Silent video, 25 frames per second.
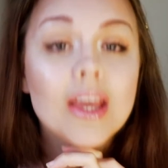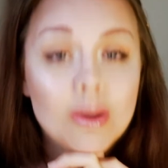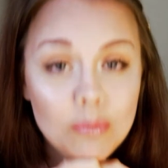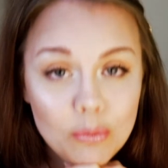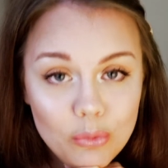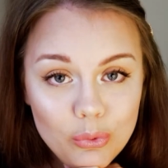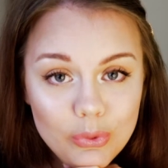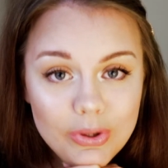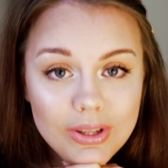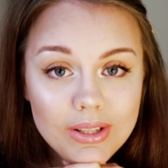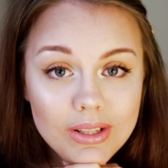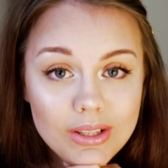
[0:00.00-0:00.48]

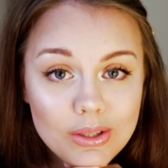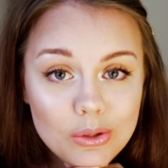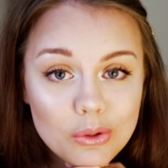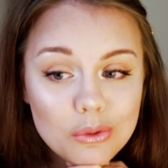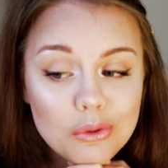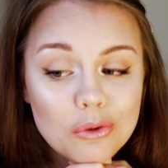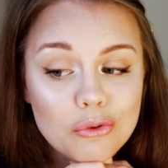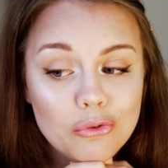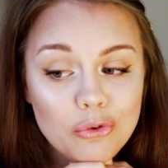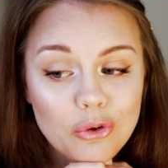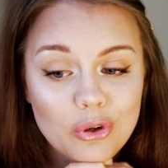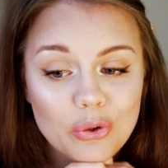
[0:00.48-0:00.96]
am really
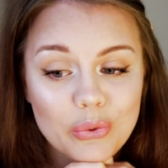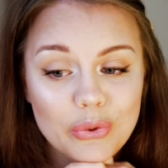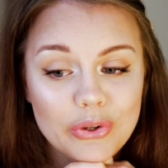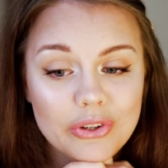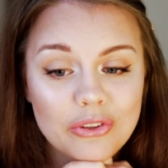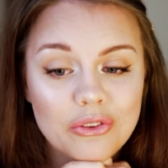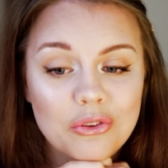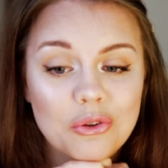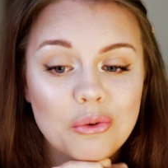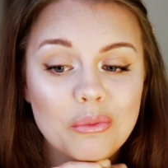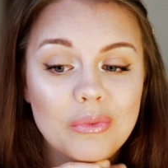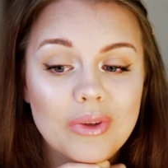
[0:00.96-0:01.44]
looking
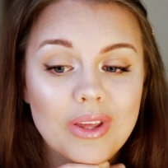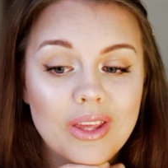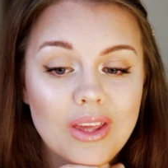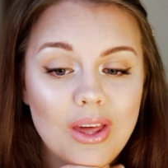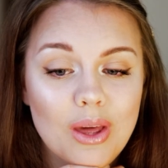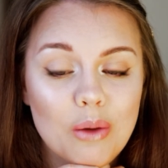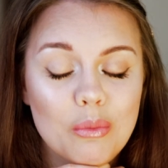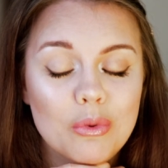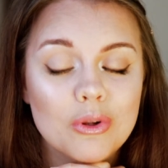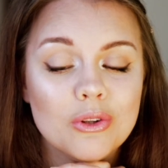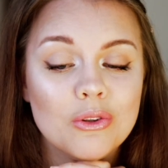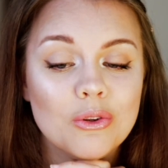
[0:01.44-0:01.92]
forward to being
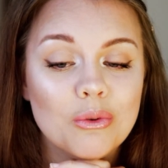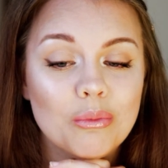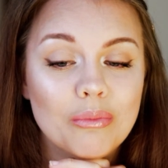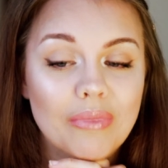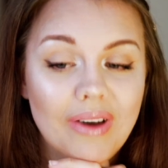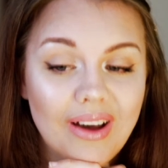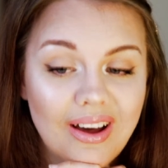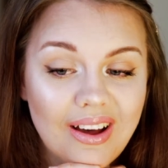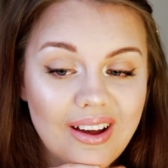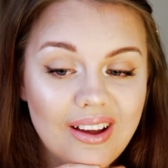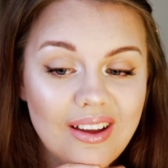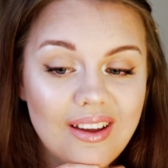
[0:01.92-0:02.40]
able to
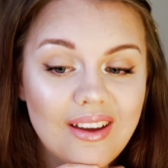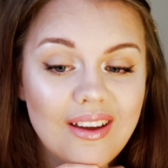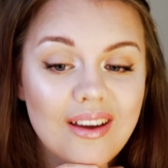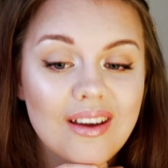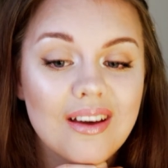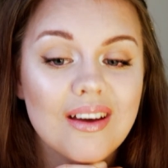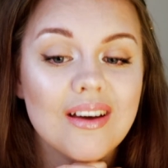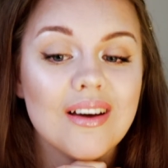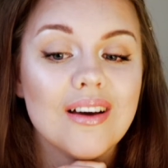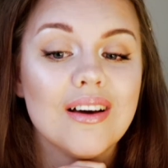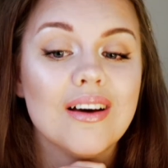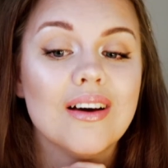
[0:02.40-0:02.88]
buy
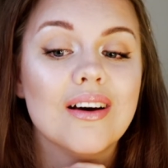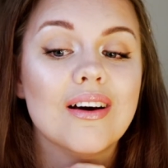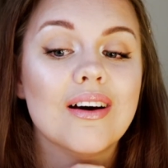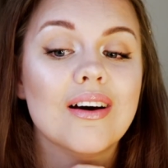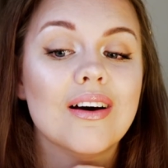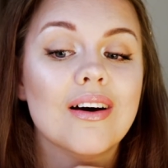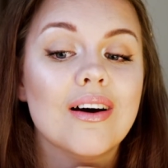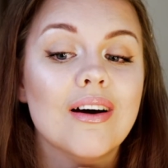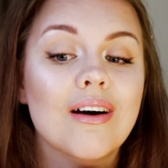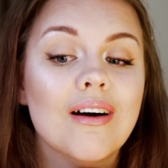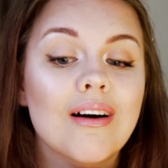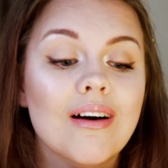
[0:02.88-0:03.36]

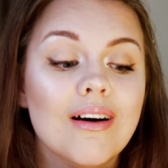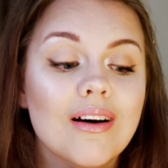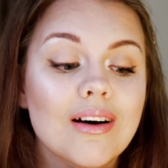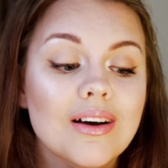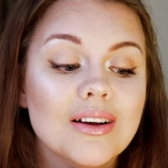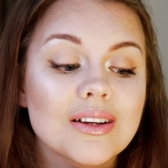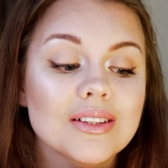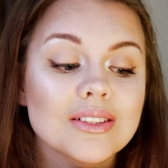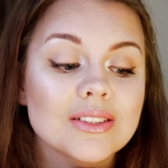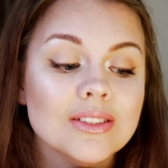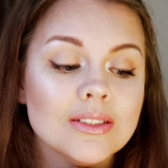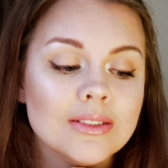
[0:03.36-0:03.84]

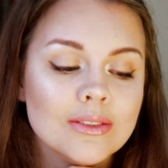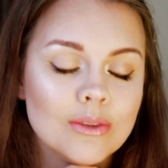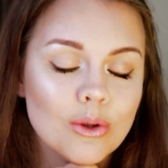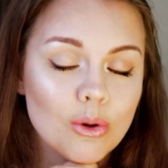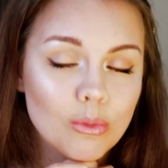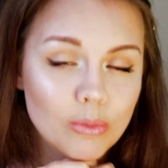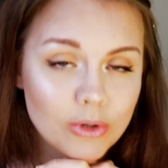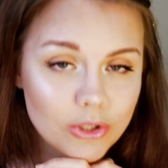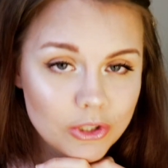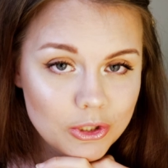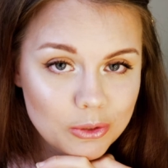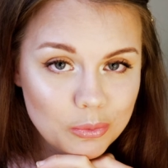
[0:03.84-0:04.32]
so
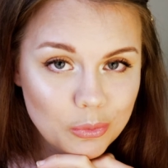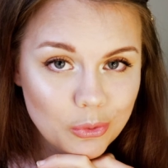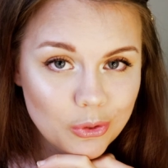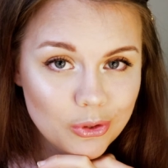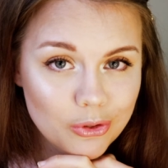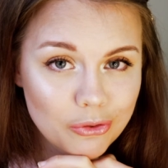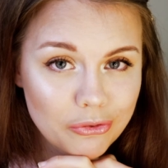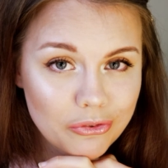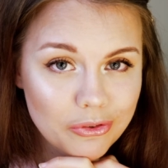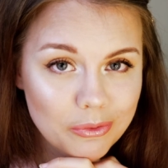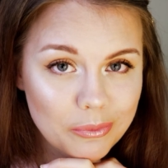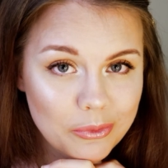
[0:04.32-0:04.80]
much
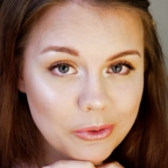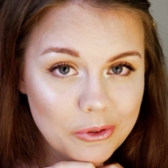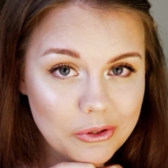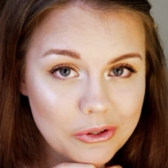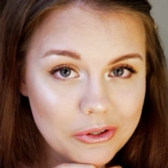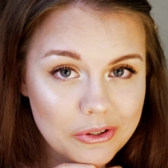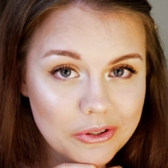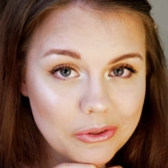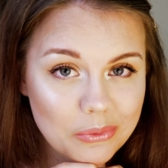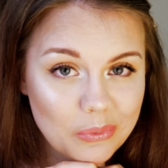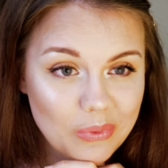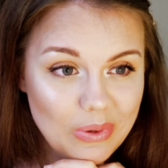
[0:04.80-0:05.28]
more from
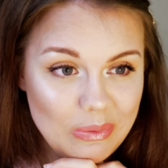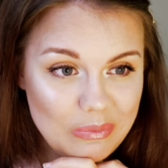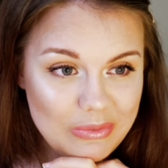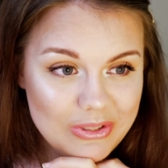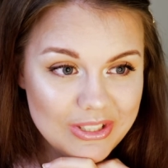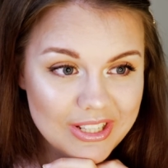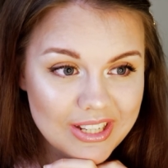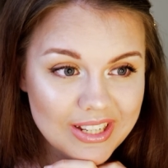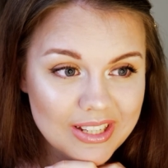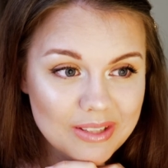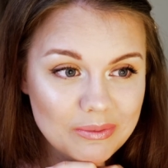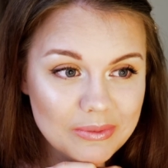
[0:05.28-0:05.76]
her
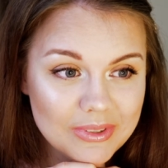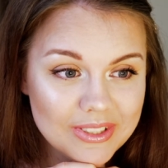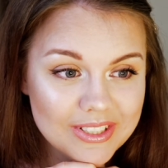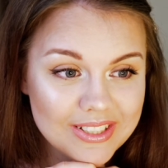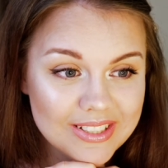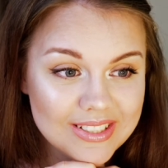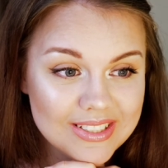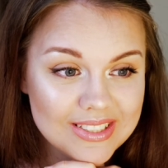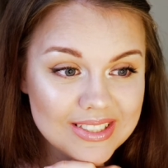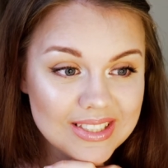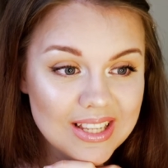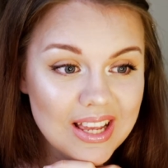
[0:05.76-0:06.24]
website,
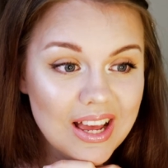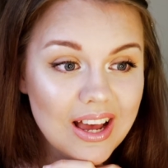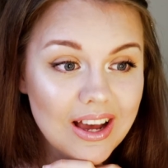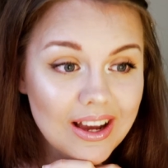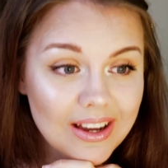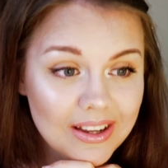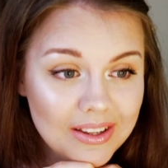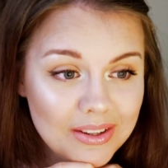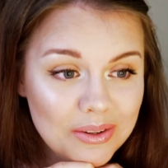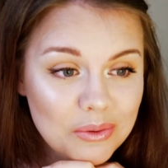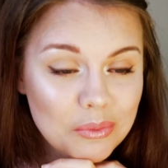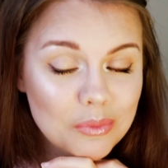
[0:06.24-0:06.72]
because
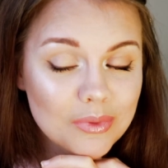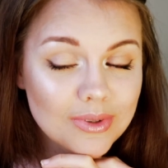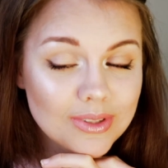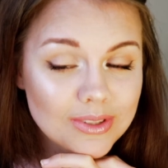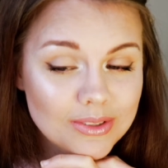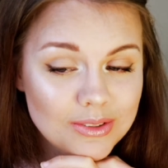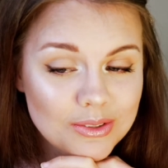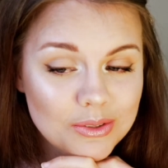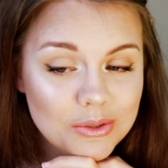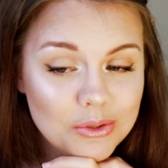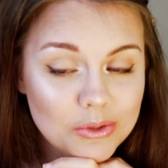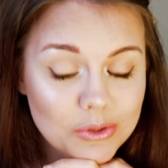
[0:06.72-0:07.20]
I
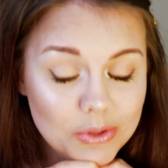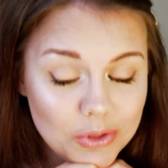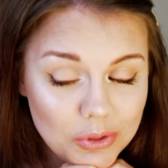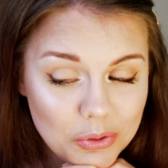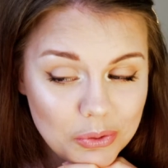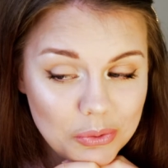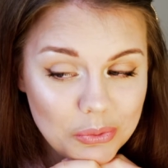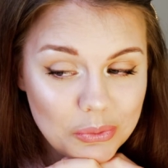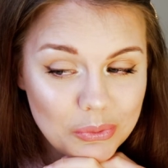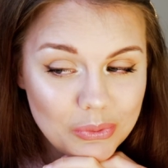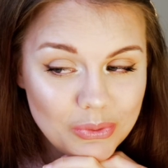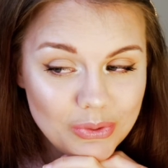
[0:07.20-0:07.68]
want to
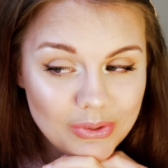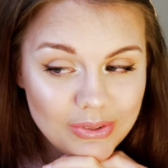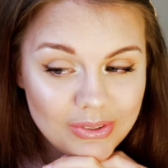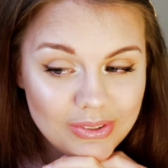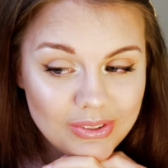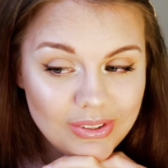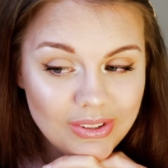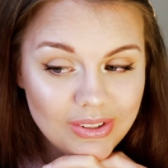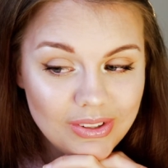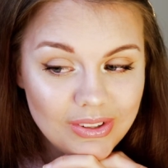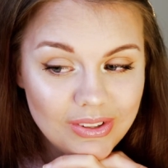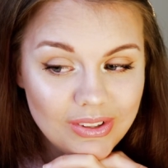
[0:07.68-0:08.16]
do
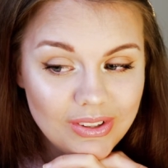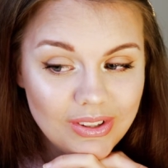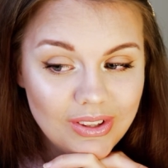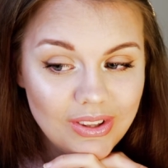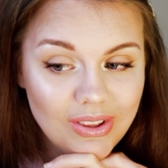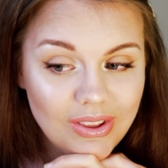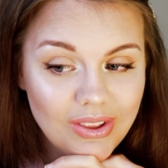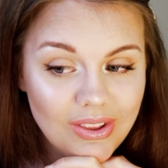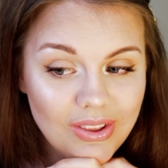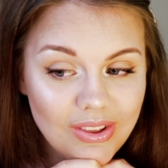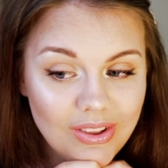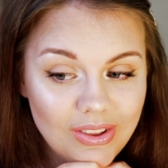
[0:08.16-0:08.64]

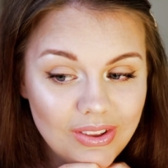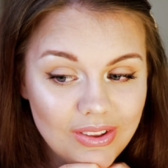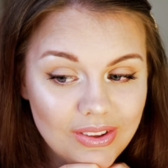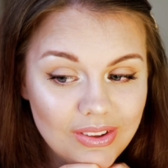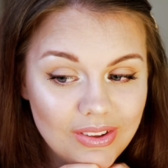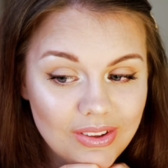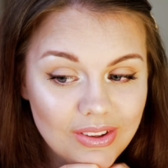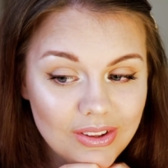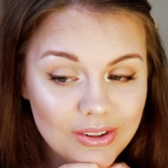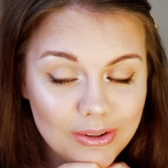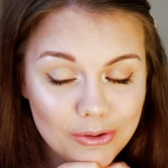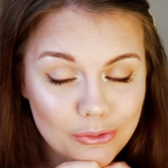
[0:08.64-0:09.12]

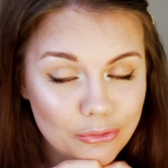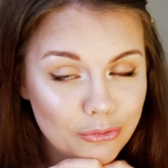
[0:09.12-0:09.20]
like a